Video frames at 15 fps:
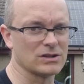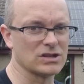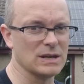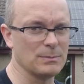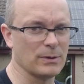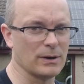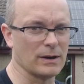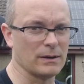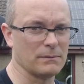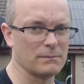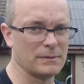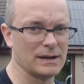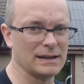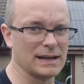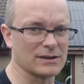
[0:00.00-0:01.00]
cheaper
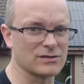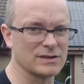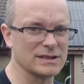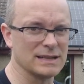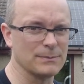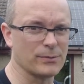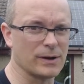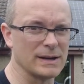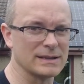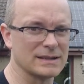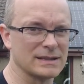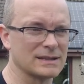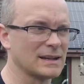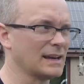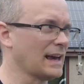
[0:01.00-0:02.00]
electricity
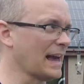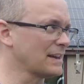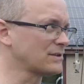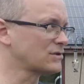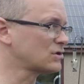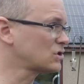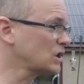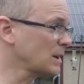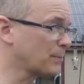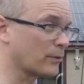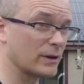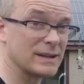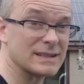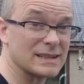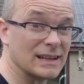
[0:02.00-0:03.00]
prices and
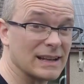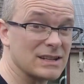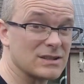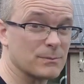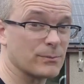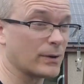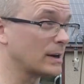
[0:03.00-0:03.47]
cheaper installation